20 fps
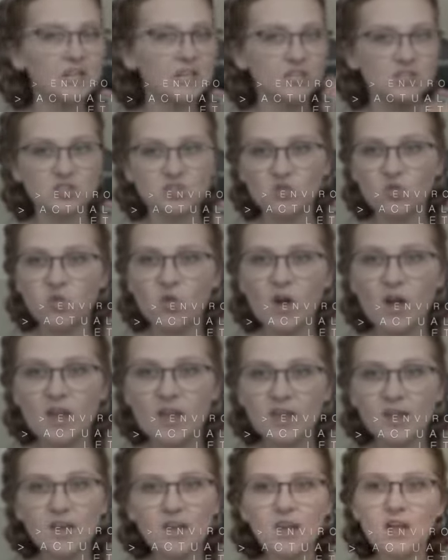it's
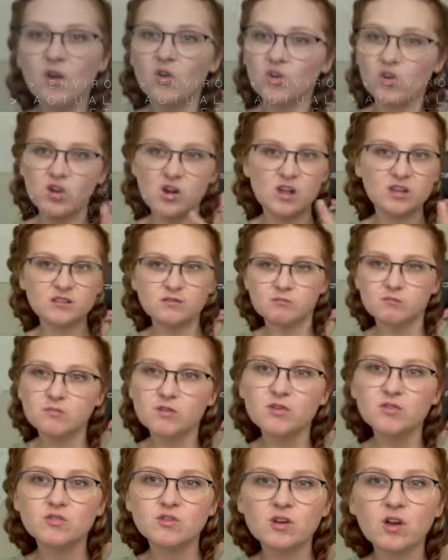quiet, or you got some
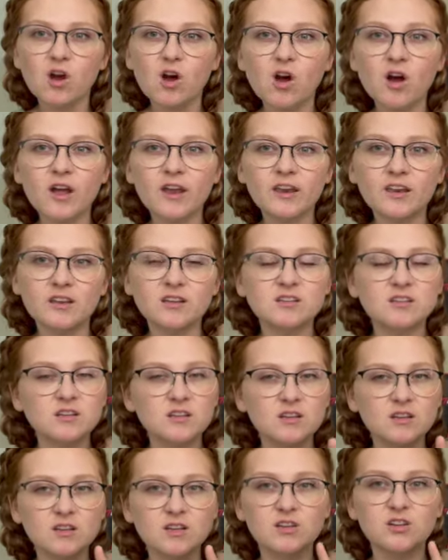music on,
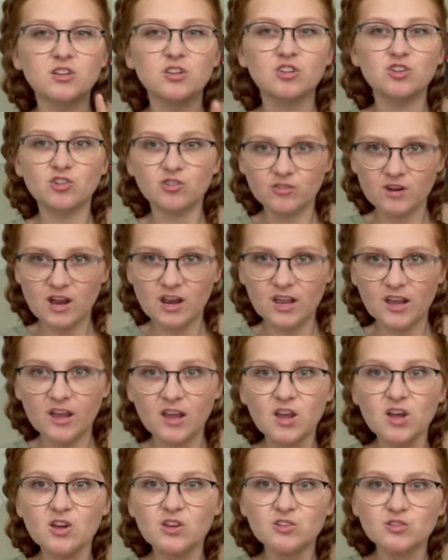you're ready.
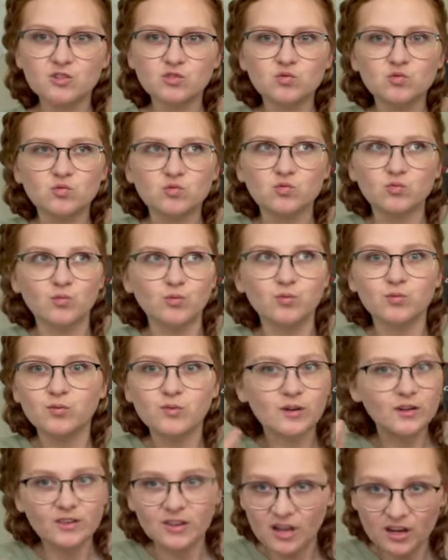So
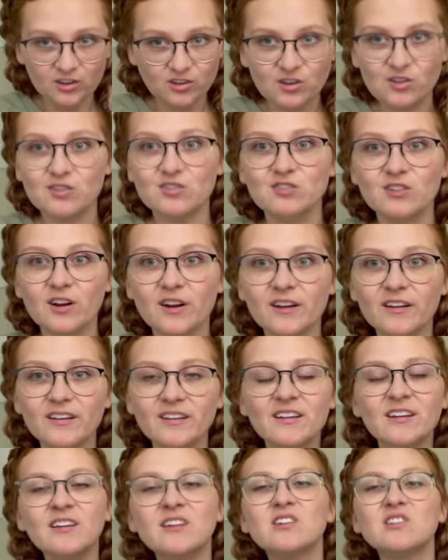where the heck do you start?
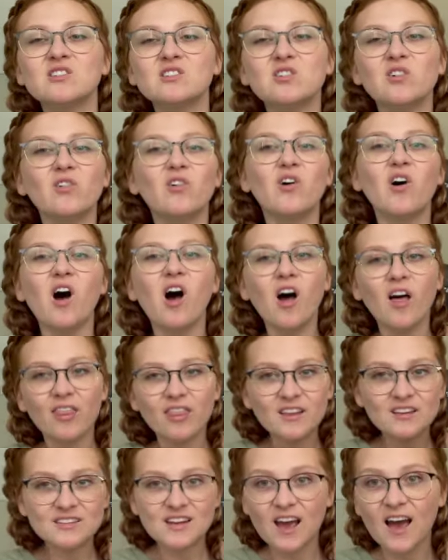So on
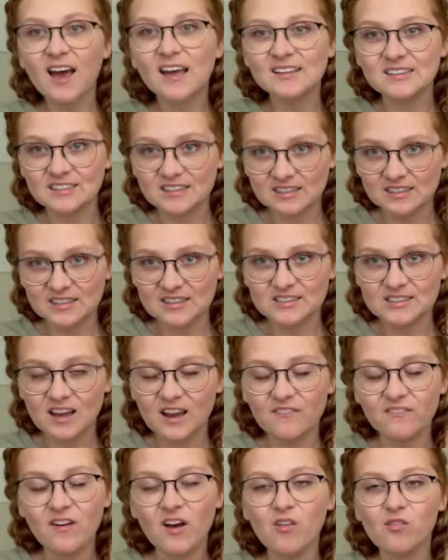the task list,
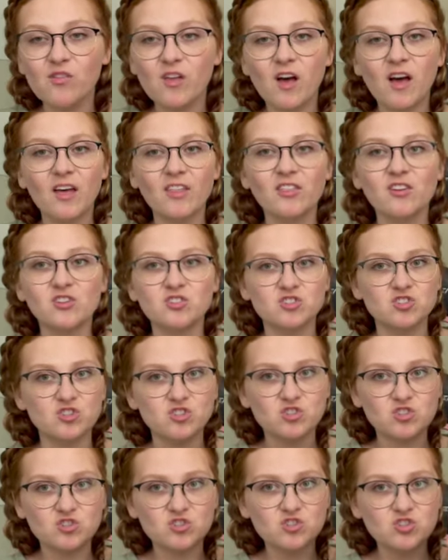I found that there's
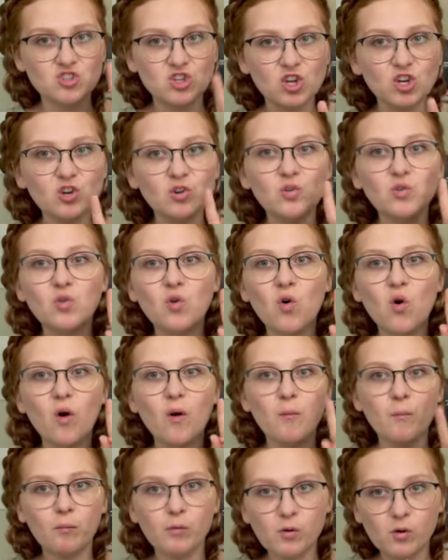2
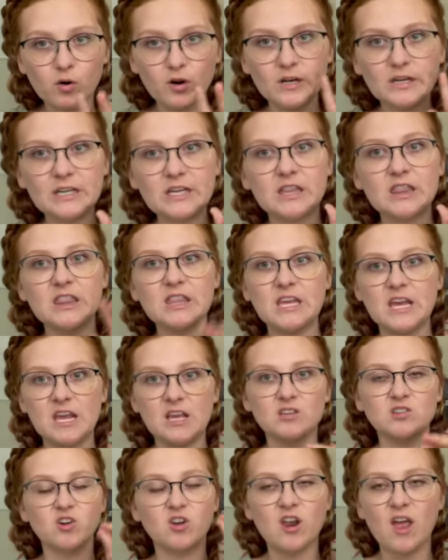important
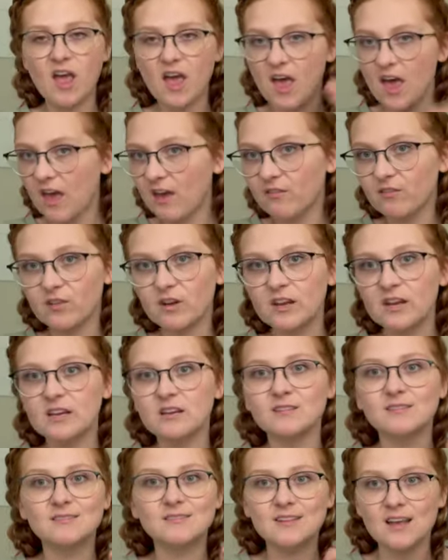things on
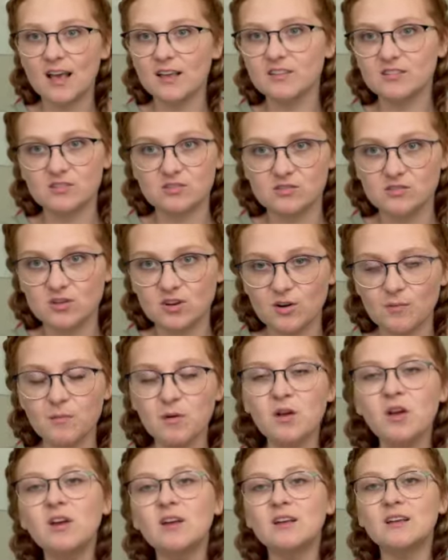every task this term:
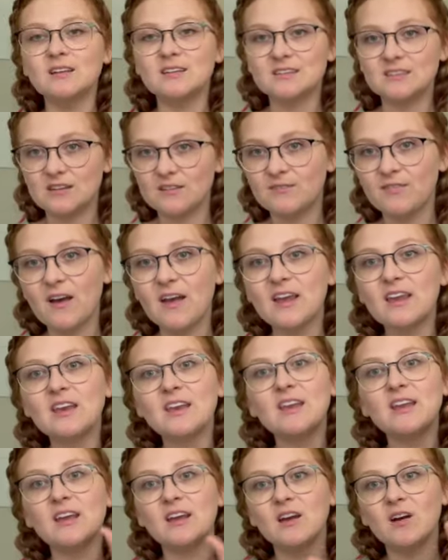
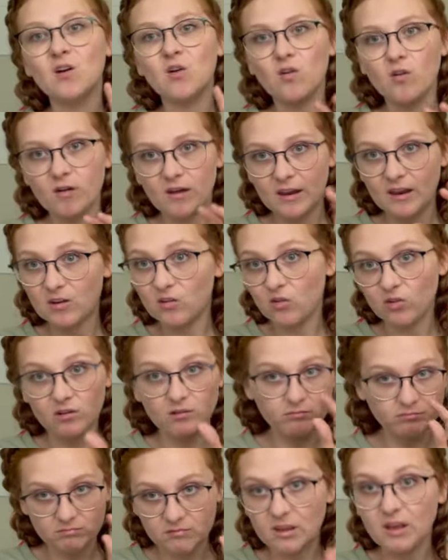define and
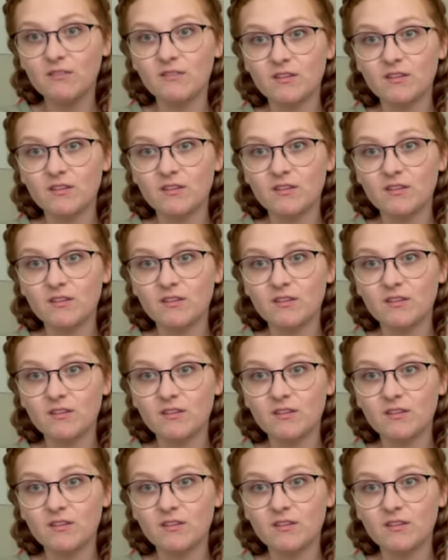or give